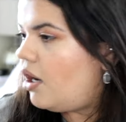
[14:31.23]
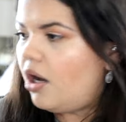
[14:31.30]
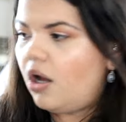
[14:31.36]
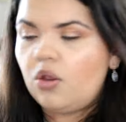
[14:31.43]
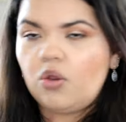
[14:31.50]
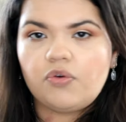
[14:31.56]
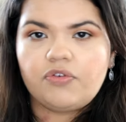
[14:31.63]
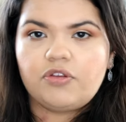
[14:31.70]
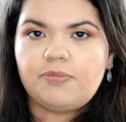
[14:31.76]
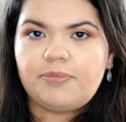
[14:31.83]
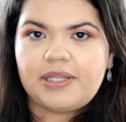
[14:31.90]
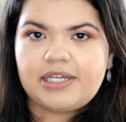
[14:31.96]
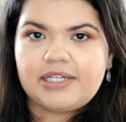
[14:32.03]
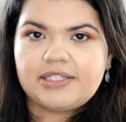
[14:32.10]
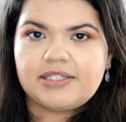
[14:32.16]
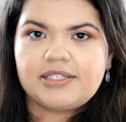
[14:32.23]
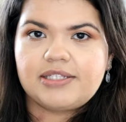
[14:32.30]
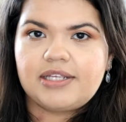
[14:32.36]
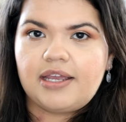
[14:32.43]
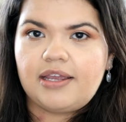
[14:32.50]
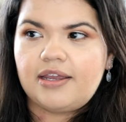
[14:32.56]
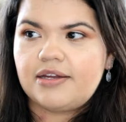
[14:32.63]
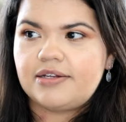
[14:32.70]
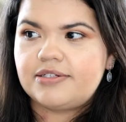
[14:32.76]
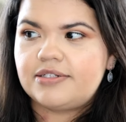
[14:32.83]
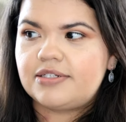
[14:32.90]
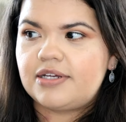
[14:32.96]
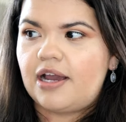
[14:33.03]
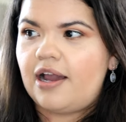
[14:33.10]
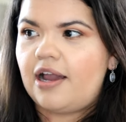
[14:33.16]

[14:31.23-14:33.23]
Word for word: all over the place and